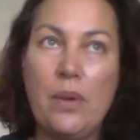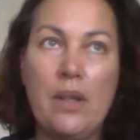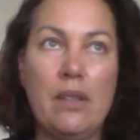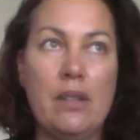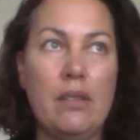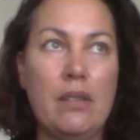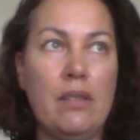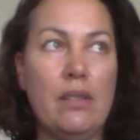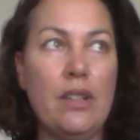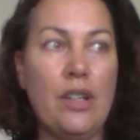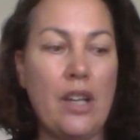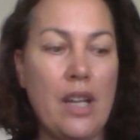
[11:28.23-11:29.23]
and,
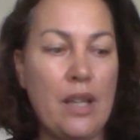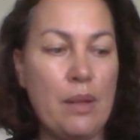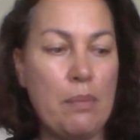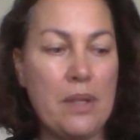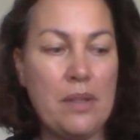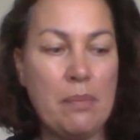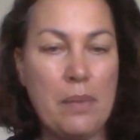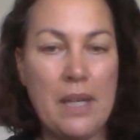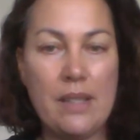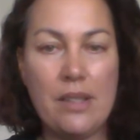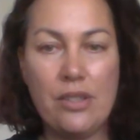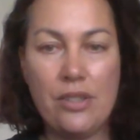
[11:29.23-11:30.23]
you know, other bits and
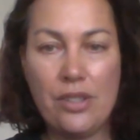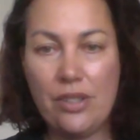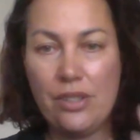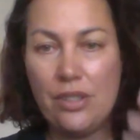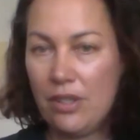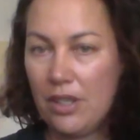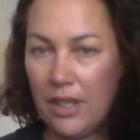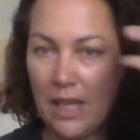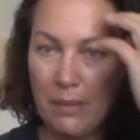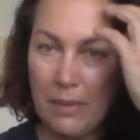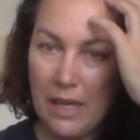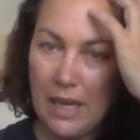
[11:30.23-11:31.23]
pieces, just to sort of
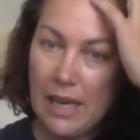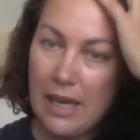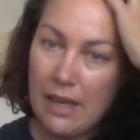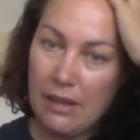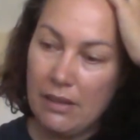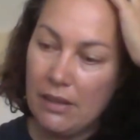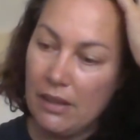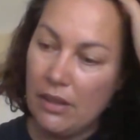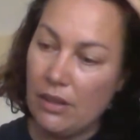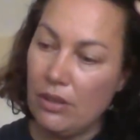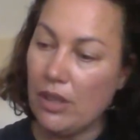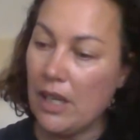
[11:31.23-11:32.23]
keep their hair
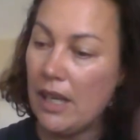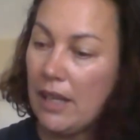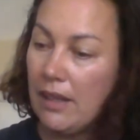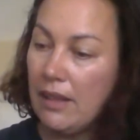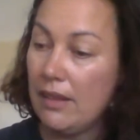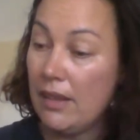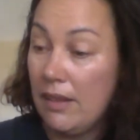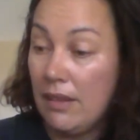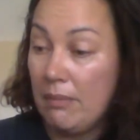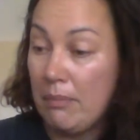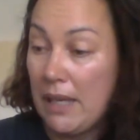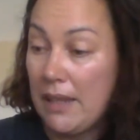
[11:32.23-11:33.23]

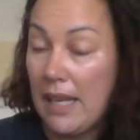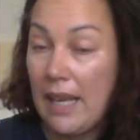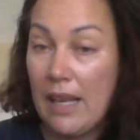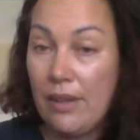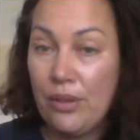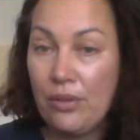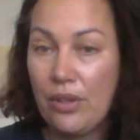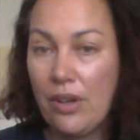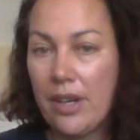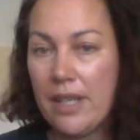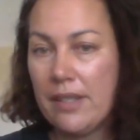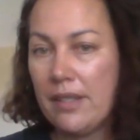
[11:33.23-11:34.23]
make their hair look
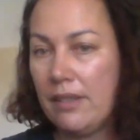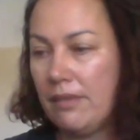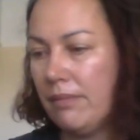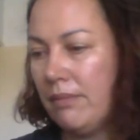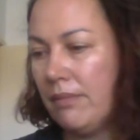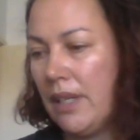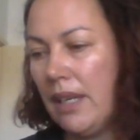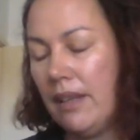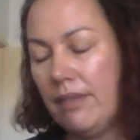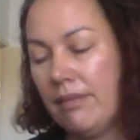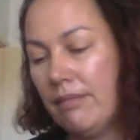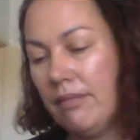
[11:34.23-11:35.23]
nice. And yeah,
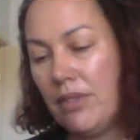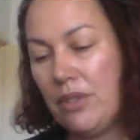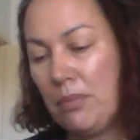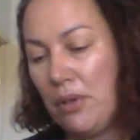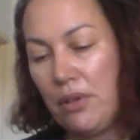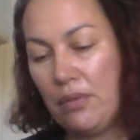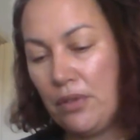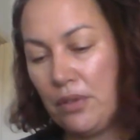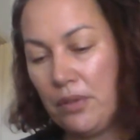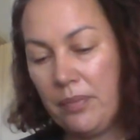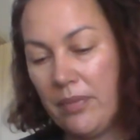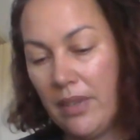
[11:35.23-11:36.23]
it was
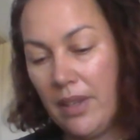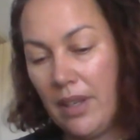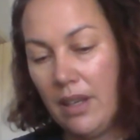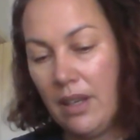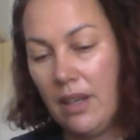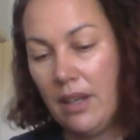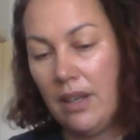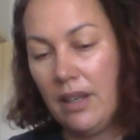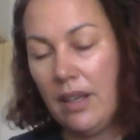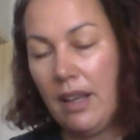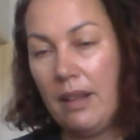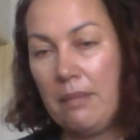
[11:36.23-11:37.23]
beautiful.
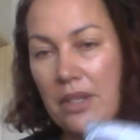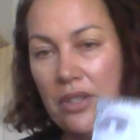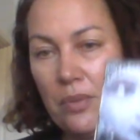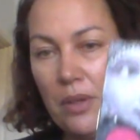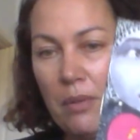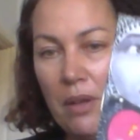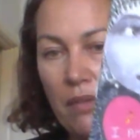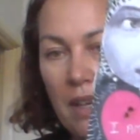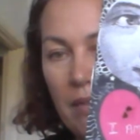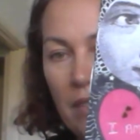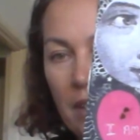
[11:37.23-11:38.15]
This is one of my favorite